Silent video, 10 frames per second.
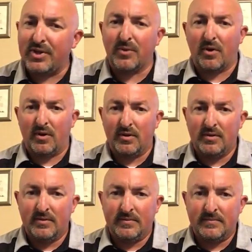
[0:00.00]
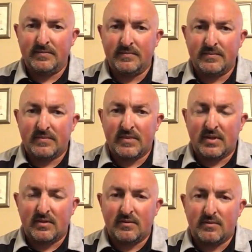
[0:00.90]
you are,
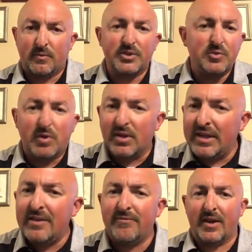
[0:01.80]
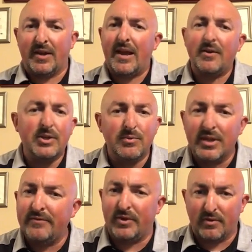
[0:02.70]
what you believe in, how you
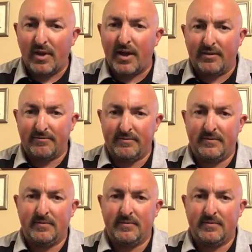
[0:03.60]
live your life.